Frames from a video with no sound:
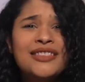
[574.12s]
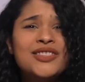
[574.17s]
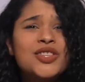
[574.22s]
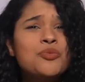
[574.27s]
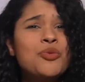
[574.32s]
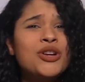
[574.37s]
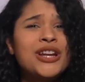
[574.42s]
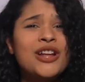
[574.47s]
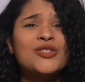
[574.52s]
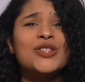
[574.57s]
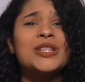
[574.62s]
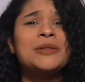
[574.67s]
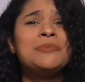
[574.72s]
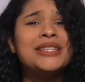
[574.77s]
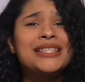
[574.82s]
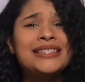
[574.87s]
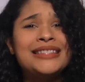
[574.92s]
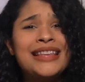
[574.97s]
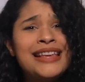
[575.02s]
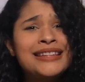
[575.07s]
someone else's
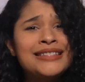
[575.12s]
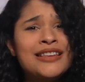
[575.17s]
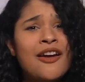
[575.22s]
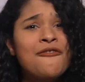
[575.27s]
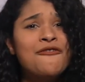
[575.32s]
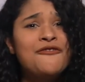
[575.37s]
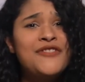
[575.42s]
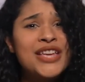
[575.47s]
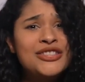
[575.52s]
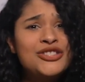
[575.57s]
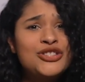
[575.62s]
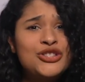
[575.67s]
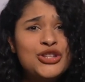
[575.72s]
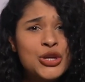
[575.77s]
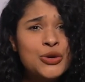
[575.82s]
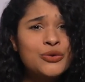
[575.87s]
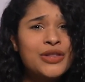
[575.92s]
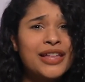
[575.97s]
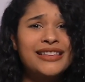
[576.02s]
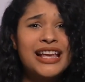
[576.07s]
mistakes convince
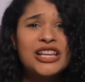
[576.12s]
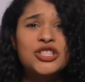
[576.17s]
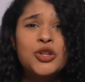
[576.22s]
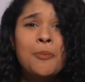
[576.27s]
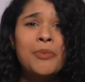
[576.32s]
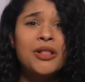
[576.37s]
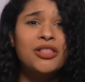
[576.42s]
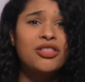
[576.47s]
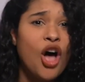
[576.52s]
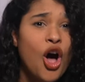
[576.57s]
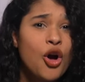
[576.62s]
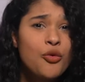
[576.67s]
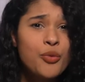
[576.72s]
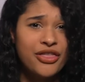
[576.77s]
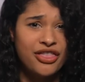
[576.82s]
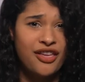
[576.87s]
you that they don't belong with